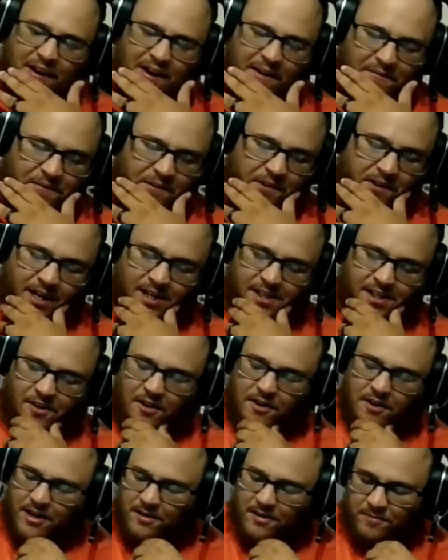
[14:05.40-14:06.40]
I feel that's
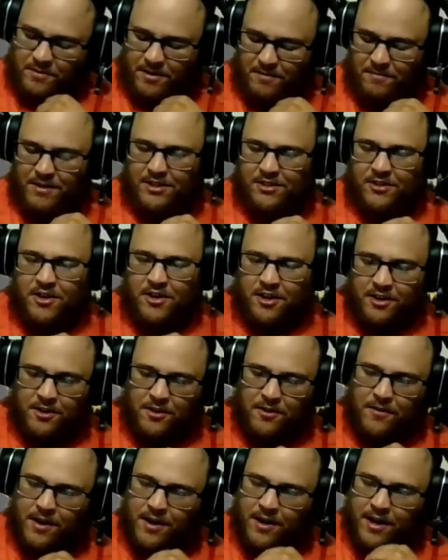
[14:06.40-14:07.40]
all. That's pretty much all you
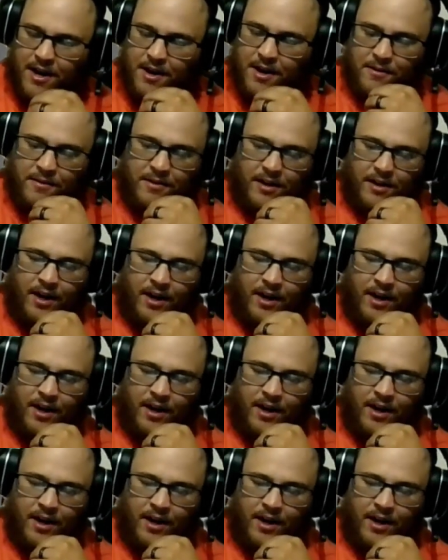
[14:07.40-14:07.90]
can do right now.